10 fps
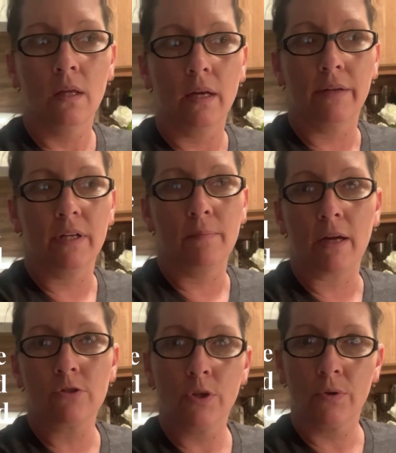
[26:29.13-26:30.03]
and then
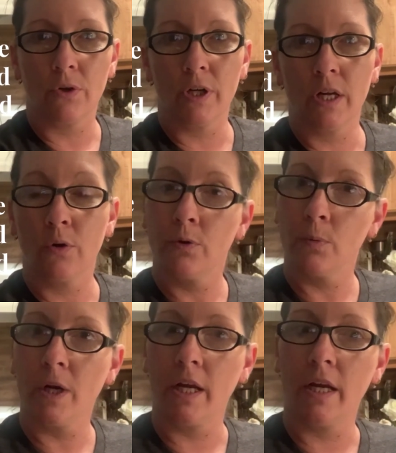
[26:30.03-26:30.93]
about 2:30 or
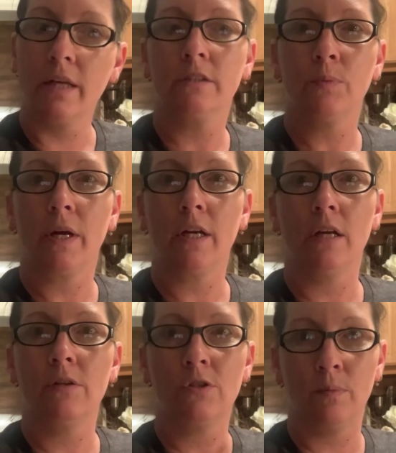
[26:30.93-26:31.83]
3, it's
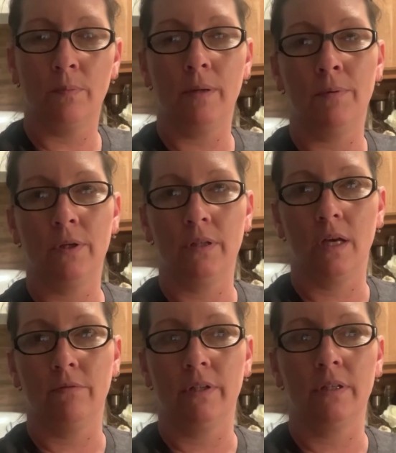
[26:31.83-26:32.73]
ready to be put in
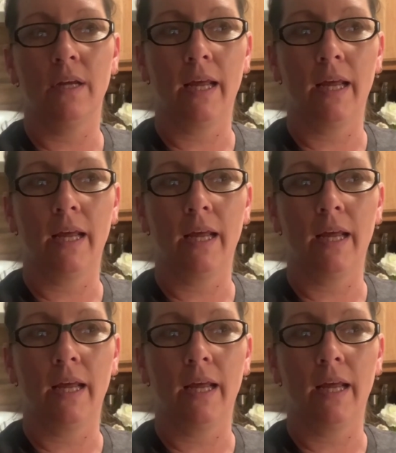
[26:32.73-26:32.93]
the oven,